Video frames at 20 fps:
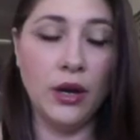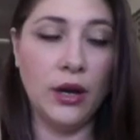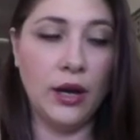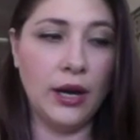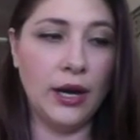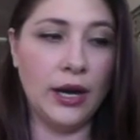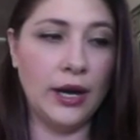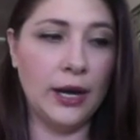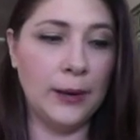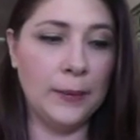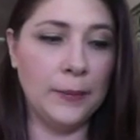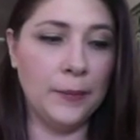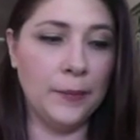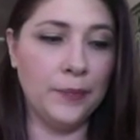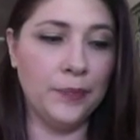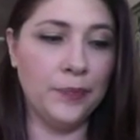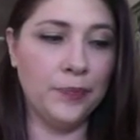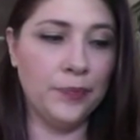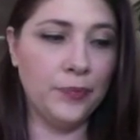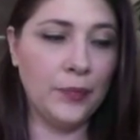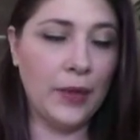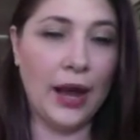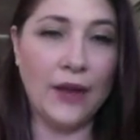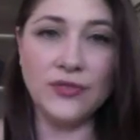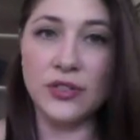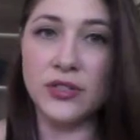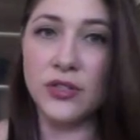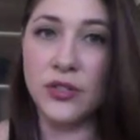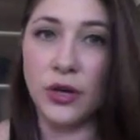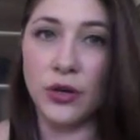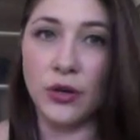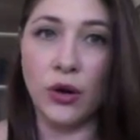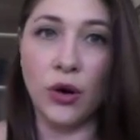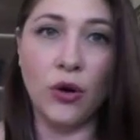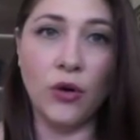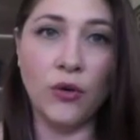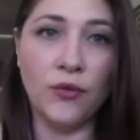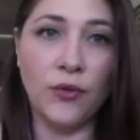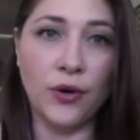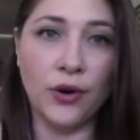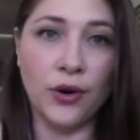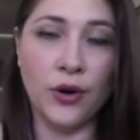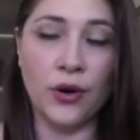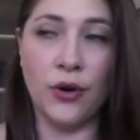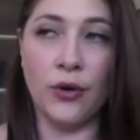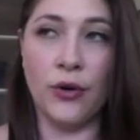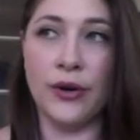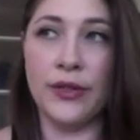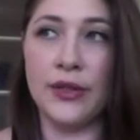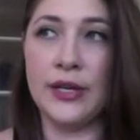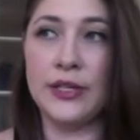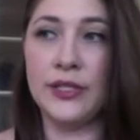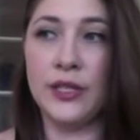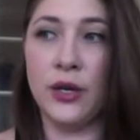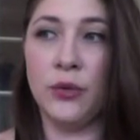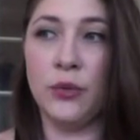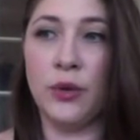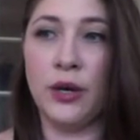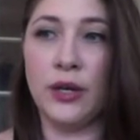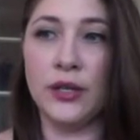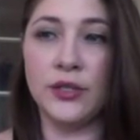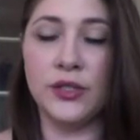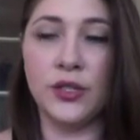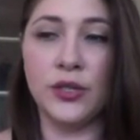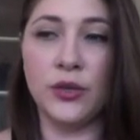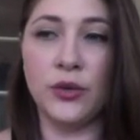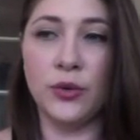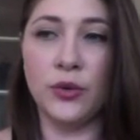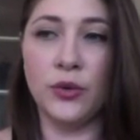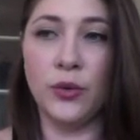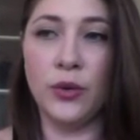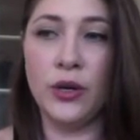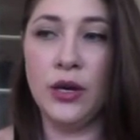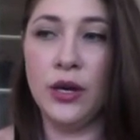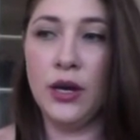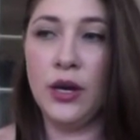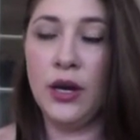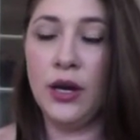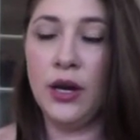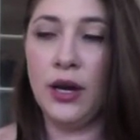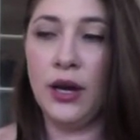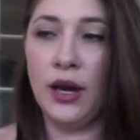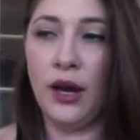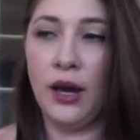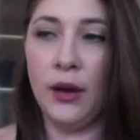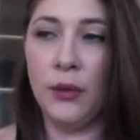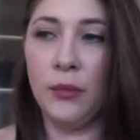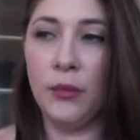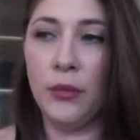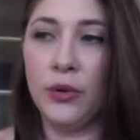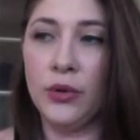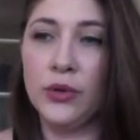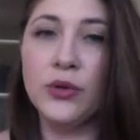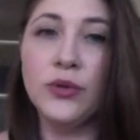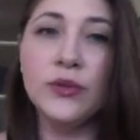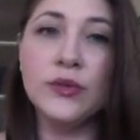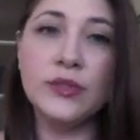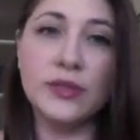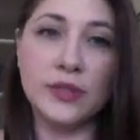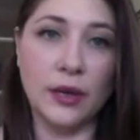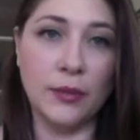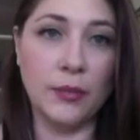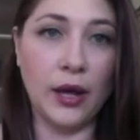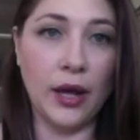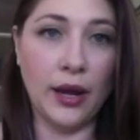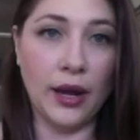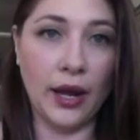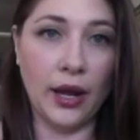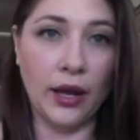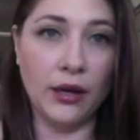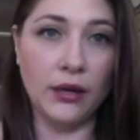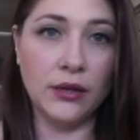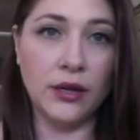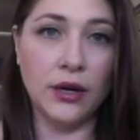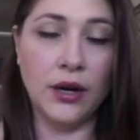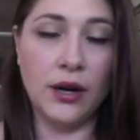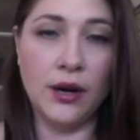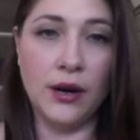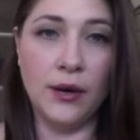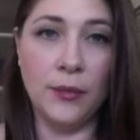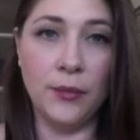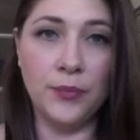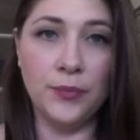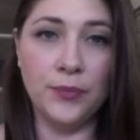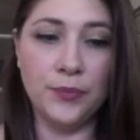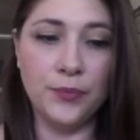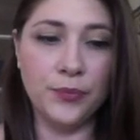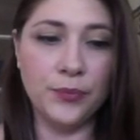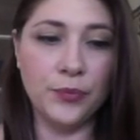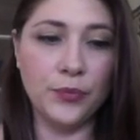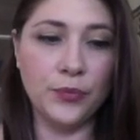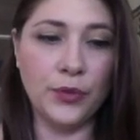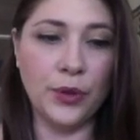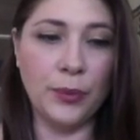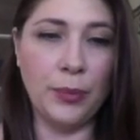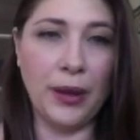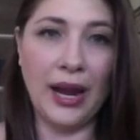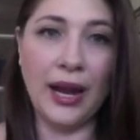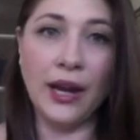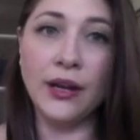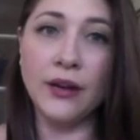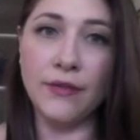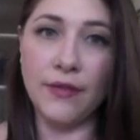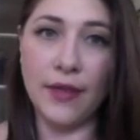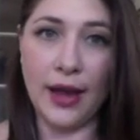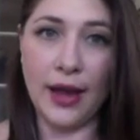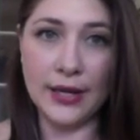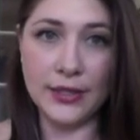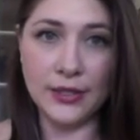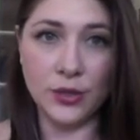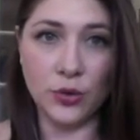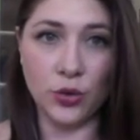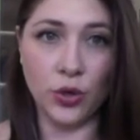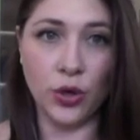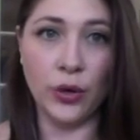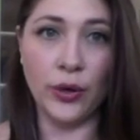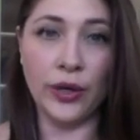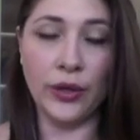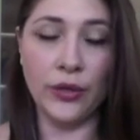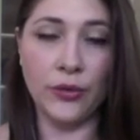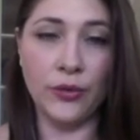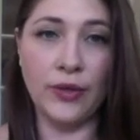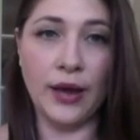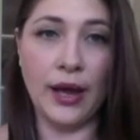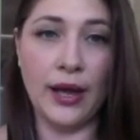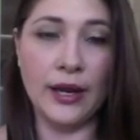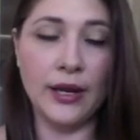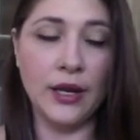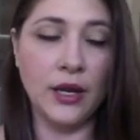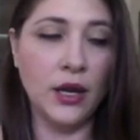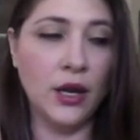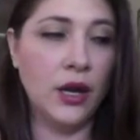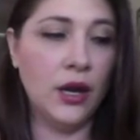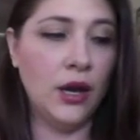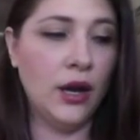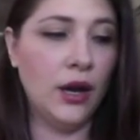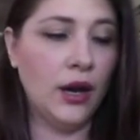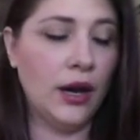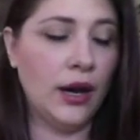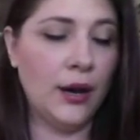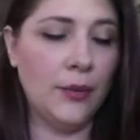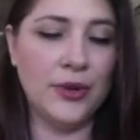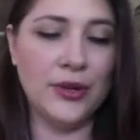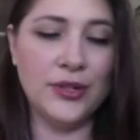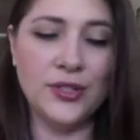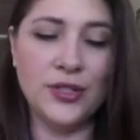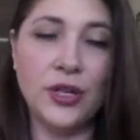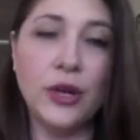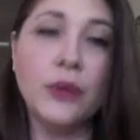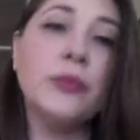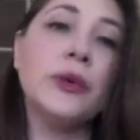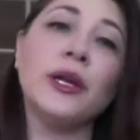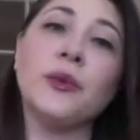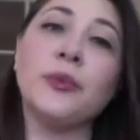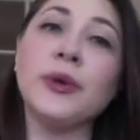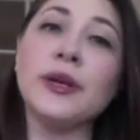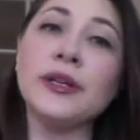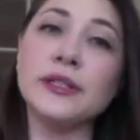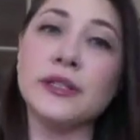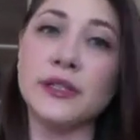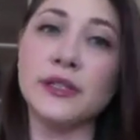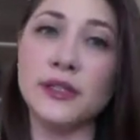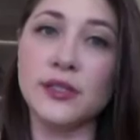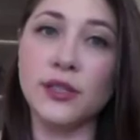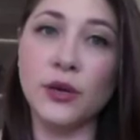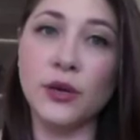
have to start over, or they don't want to lose somebody. The pain of that, or going through that. There's so many reasons